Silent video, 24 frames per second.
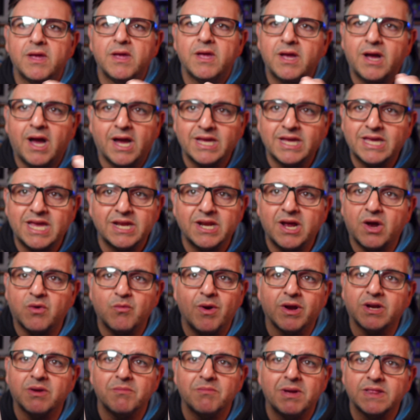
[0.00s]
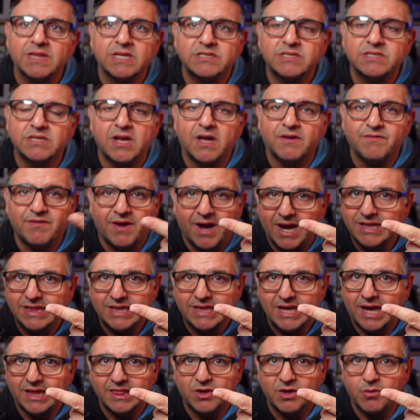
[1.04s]
I cannot recommend this enough.
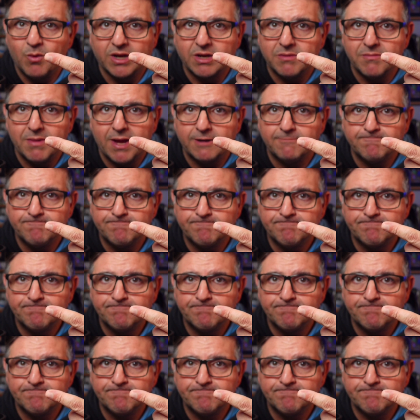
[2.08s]
Highly, highly recommend.